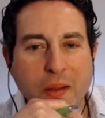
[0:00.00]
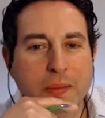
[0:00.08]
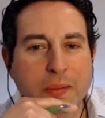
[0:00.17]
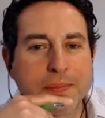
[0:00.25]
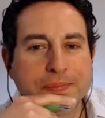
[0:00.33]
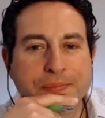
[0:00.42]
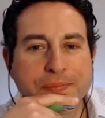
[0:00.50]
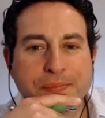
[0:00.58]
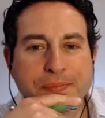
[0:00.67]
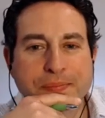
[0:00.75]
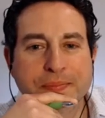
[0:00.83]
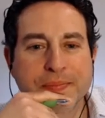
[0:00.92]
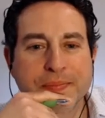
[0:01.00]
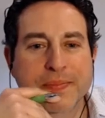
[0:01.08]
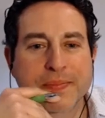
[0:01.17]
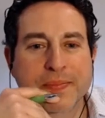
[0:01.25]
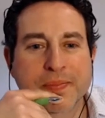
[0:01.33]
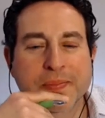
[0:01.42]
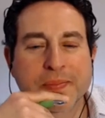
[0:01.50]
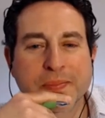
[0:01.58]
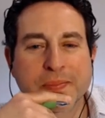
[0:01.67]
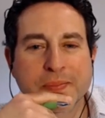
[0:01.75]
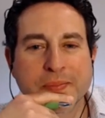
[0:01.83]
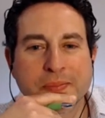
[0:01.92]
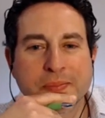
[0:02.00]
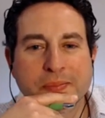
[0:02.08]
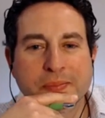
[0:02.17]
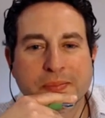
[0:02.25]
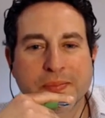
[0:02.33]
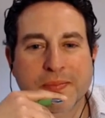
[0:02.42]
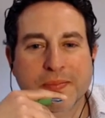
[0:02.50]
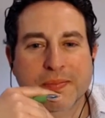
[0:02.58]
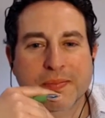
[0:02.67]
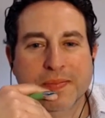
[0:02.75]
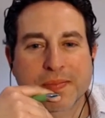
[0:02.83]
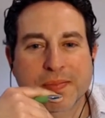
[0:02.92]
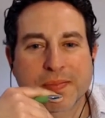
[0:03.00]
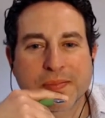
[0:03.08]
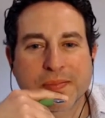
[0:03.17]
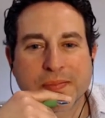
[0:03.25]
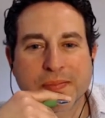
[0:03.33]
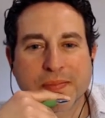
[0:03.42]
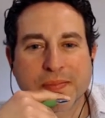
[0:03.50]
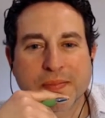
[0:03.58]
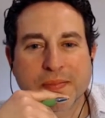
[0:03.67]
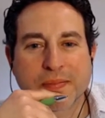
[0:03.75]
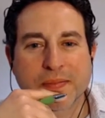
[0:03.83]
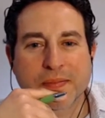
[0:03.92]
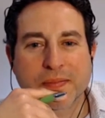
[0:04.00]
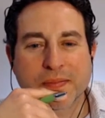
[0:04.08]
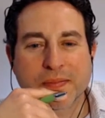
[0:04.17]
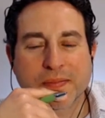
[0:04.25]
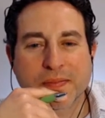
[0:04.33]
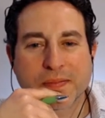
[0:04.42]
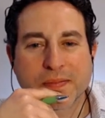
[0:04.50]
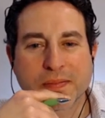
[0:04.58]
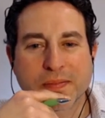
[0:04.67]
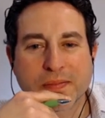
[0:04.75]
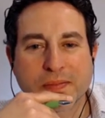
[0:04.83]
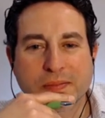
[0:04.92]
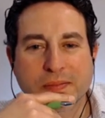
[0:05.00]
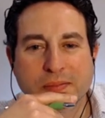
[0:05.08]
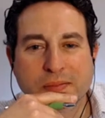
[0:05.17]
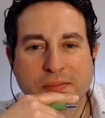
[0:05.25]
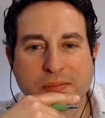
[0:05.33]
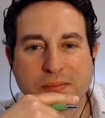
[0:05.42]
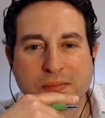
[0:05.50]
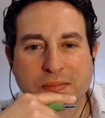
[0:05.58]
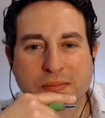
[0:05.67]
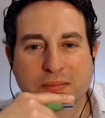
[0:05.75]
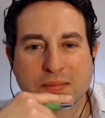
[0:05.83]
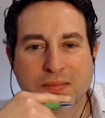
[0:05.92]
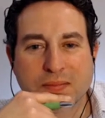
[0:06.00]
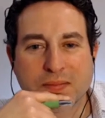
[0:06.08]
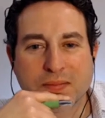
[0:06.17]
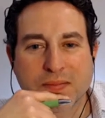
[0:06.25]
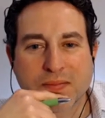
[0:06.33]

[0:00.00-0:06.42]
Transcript: The person shown says nothing.